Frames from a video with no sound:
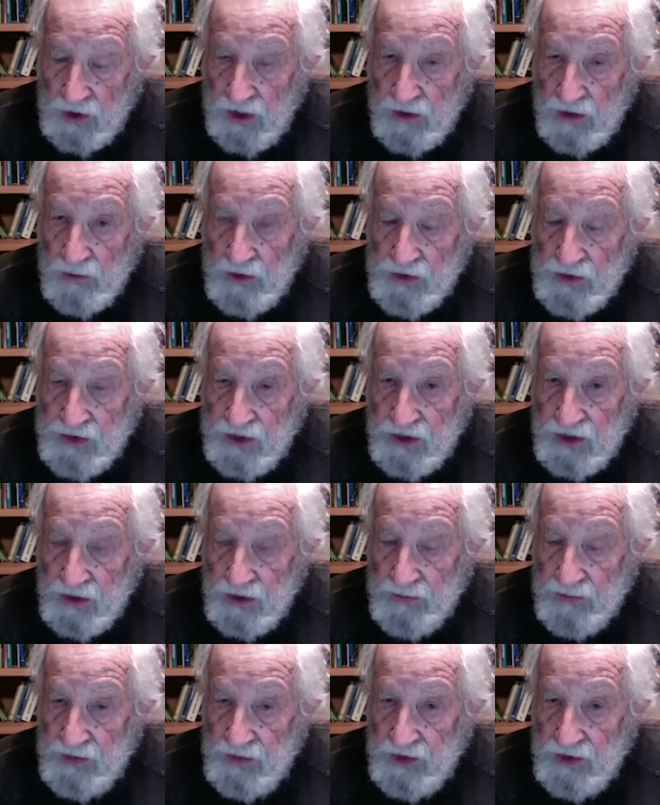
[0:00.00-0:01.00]
with their
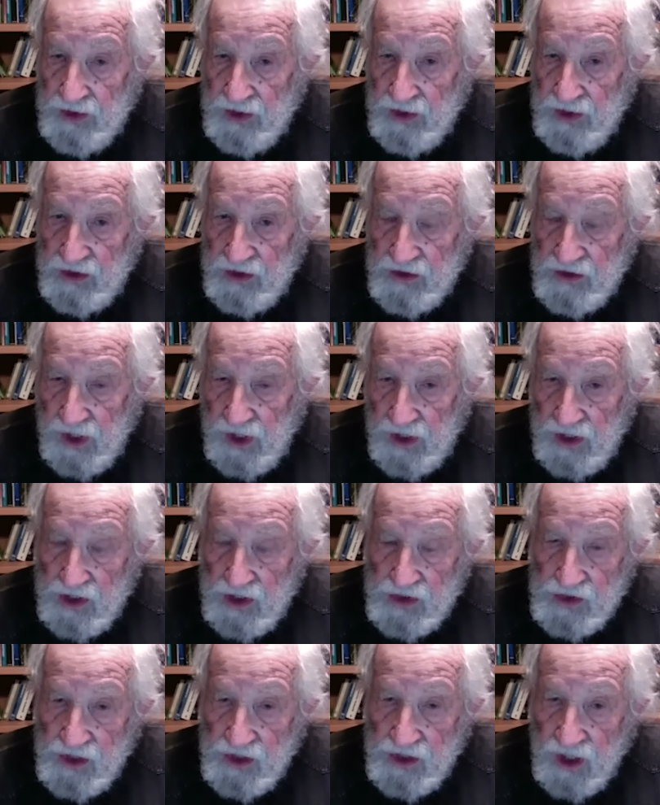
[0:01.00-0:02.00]

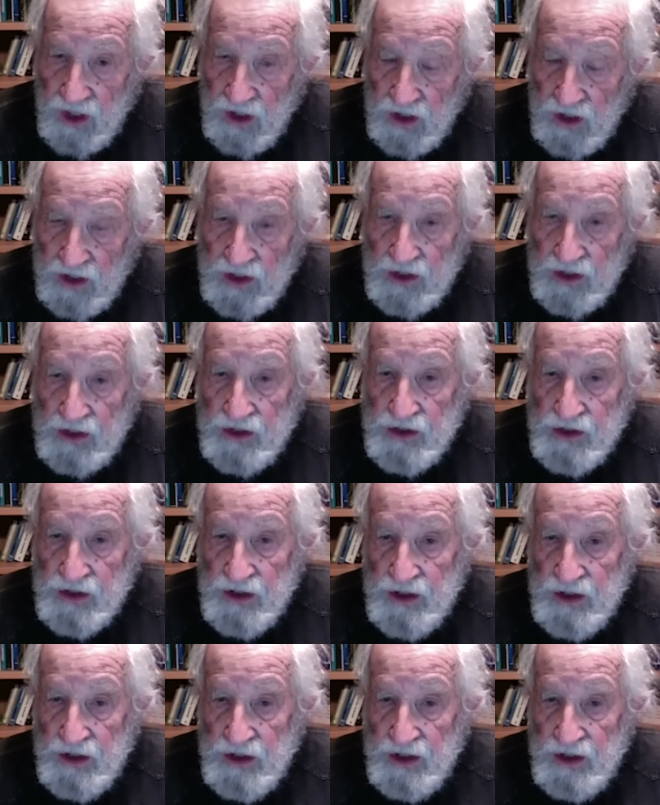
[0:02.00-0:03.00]
Chinese colleagues
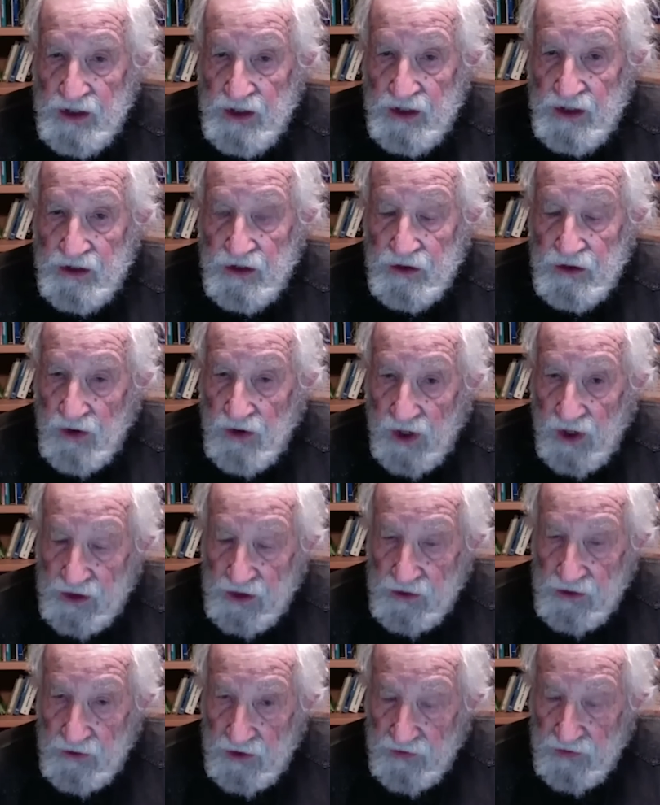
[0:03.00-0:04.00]
to try
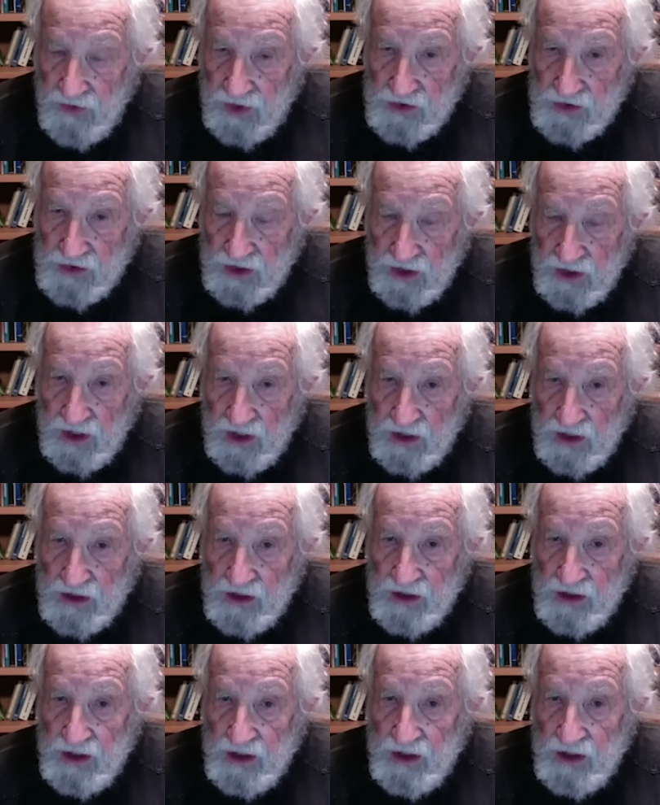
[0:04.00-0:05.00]
to investigate
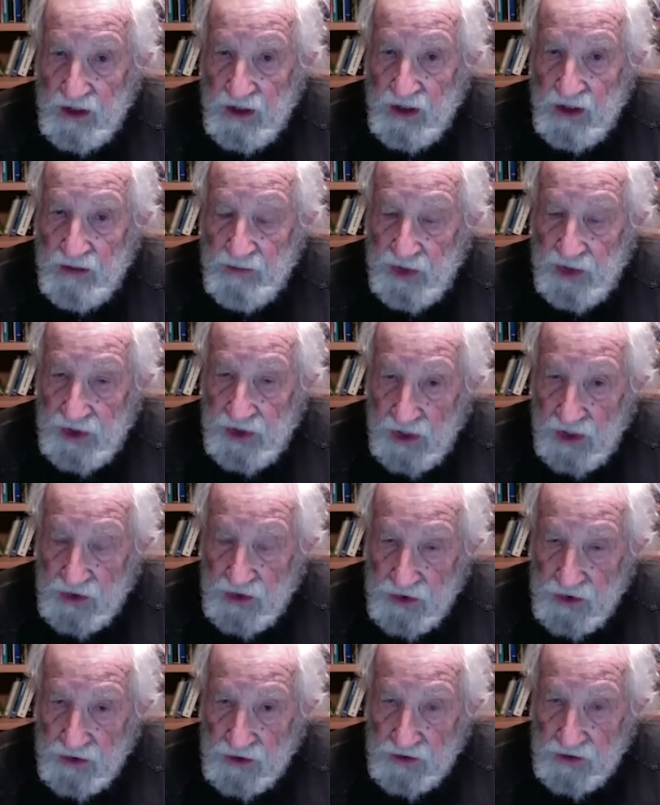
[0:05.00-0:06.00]

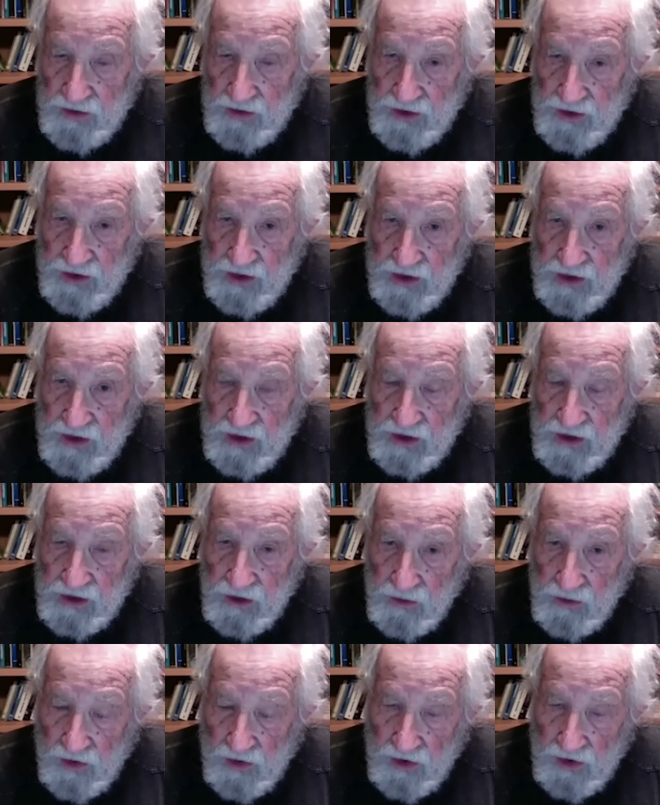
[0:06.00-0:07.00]
potential
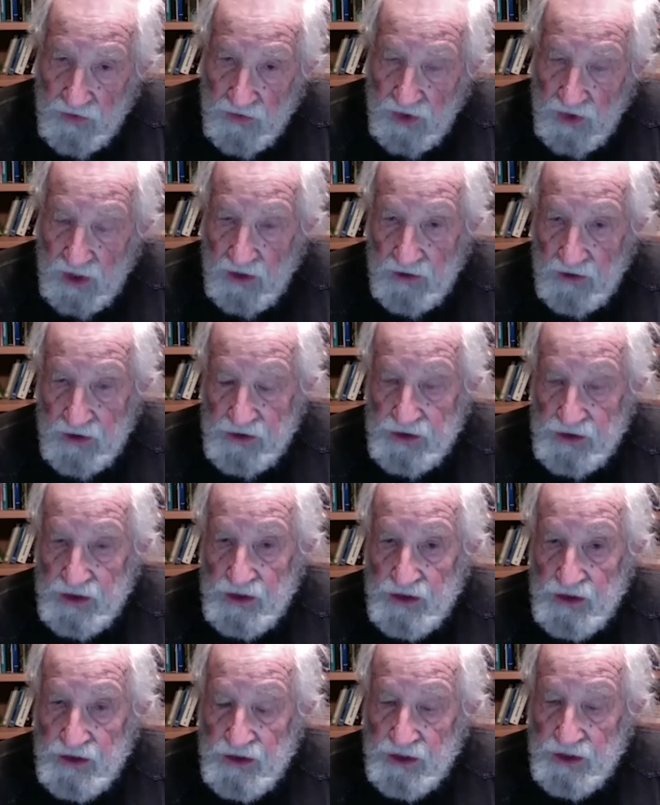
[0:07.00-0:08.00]

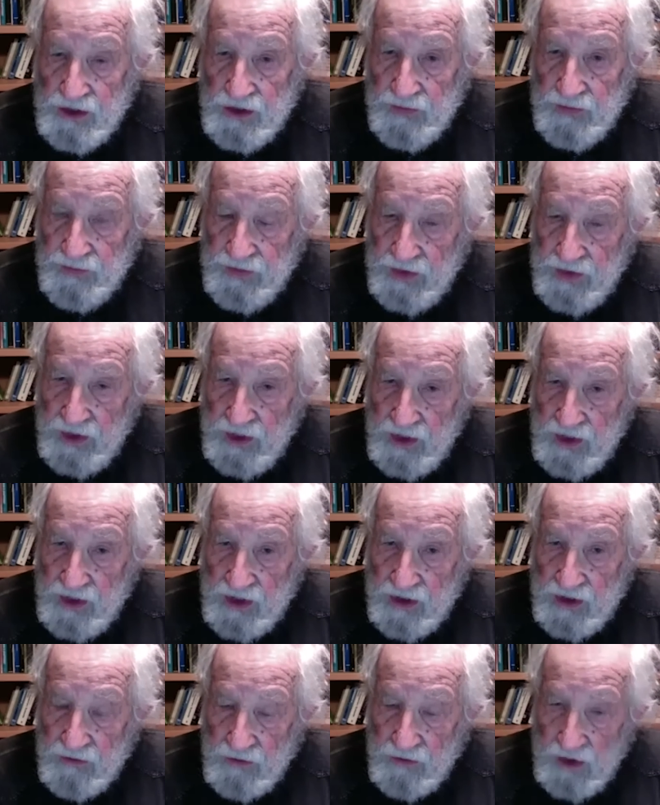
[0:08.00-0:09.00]
coronaviruses
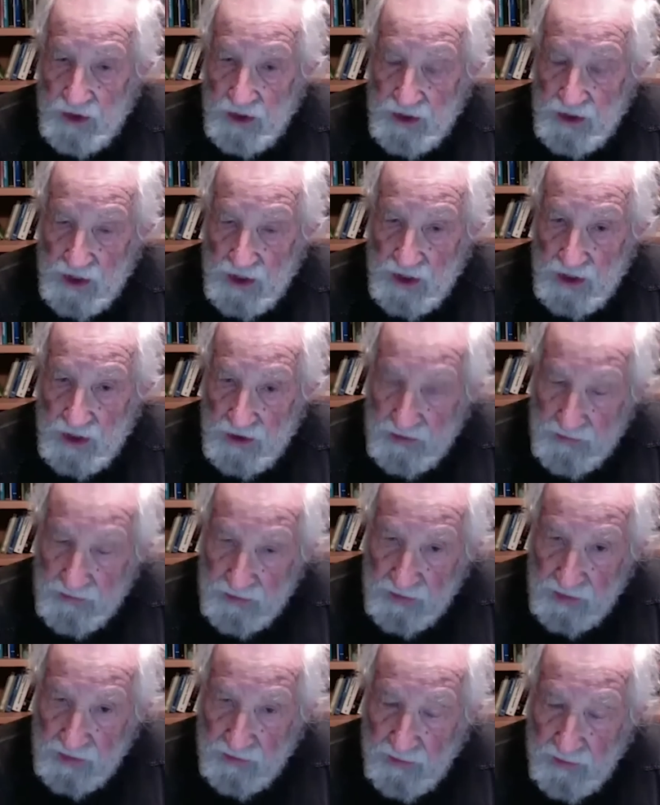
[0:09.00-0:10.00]
in the
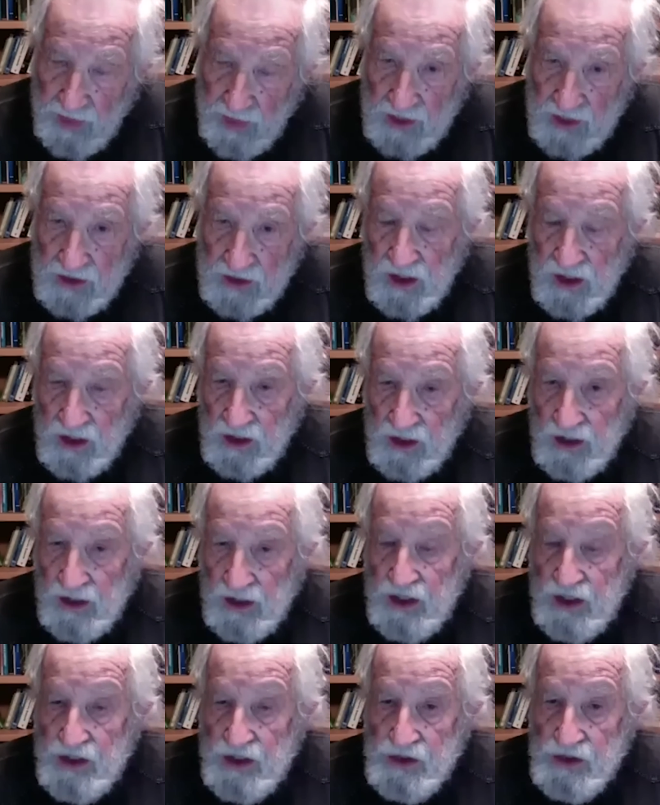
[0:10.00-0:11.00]
bat
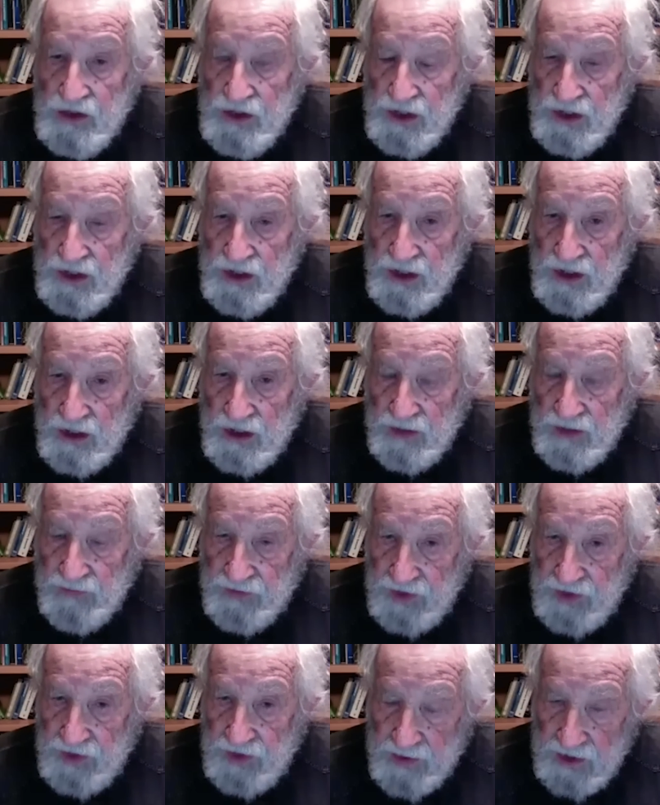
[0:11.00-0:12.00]
colonies
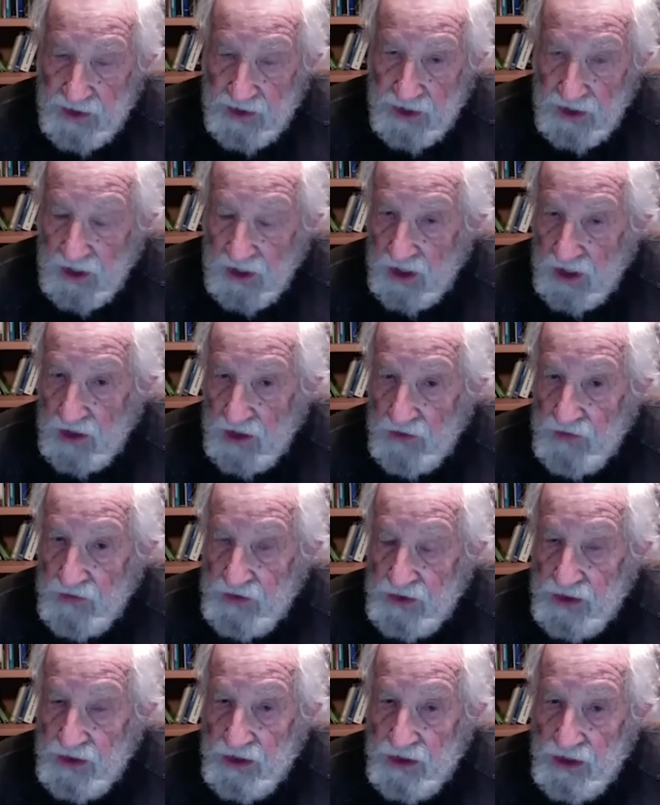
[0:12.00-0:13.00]
deep in the caves
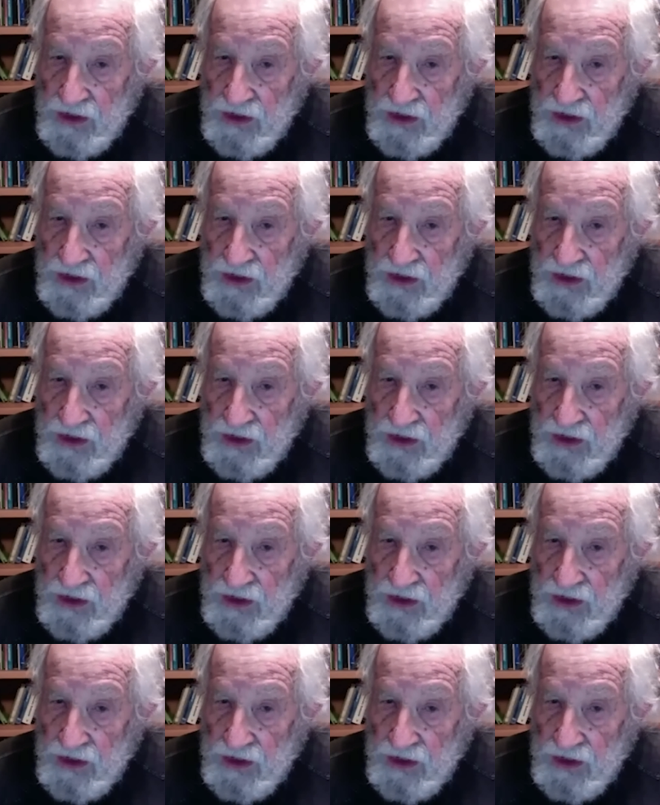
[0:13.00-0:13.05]
in